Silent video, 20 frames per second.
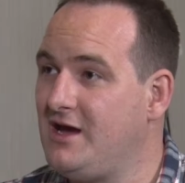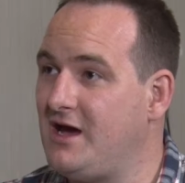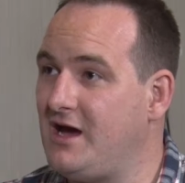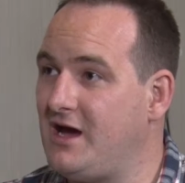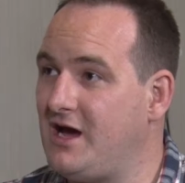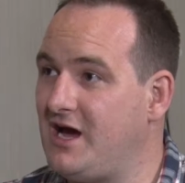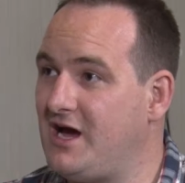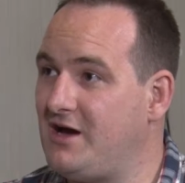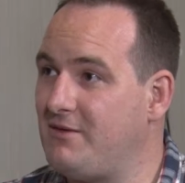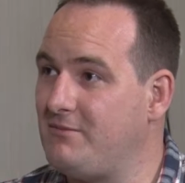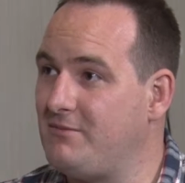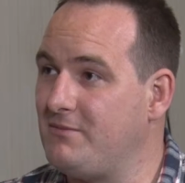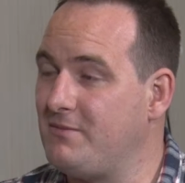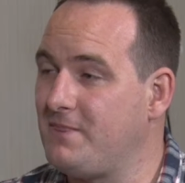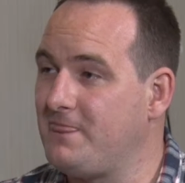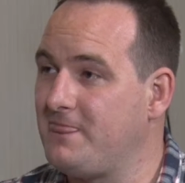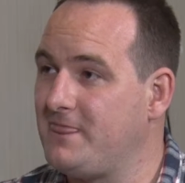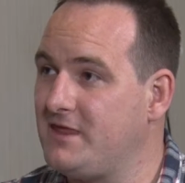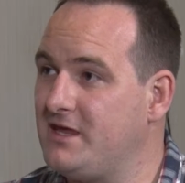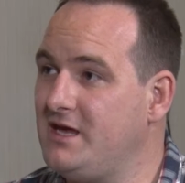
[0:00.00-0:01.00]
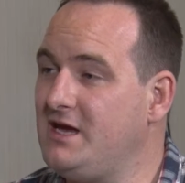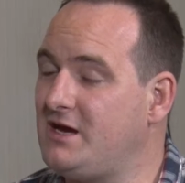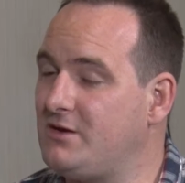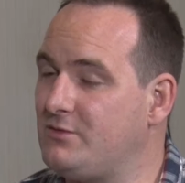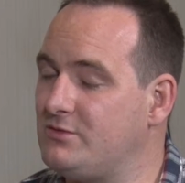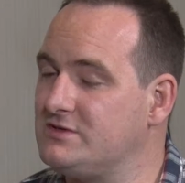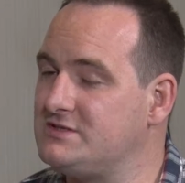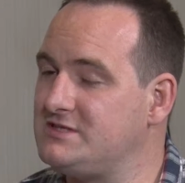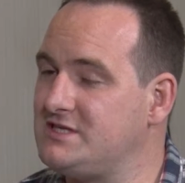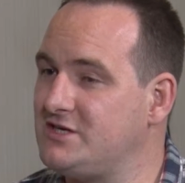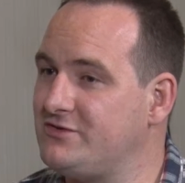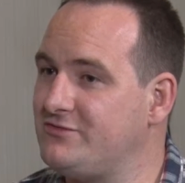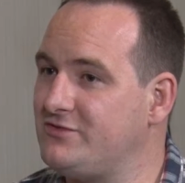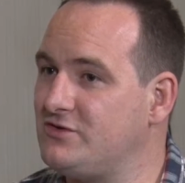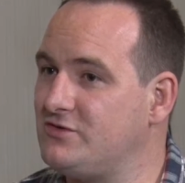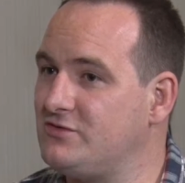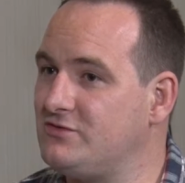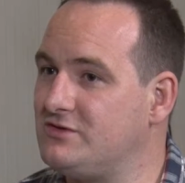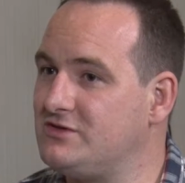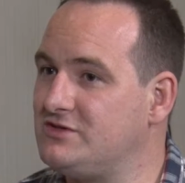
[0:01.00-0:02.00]
we'll see a
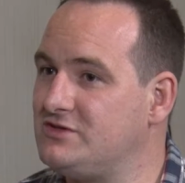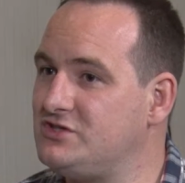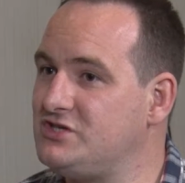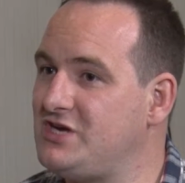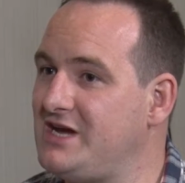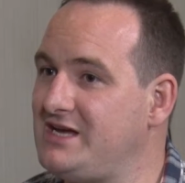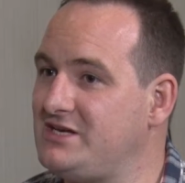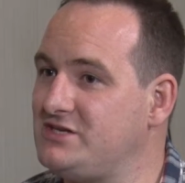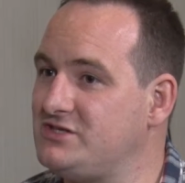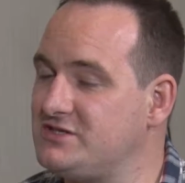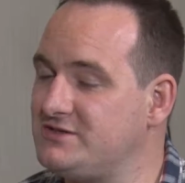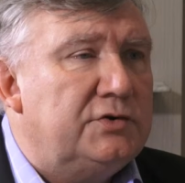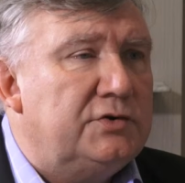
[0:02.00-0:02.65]
real change.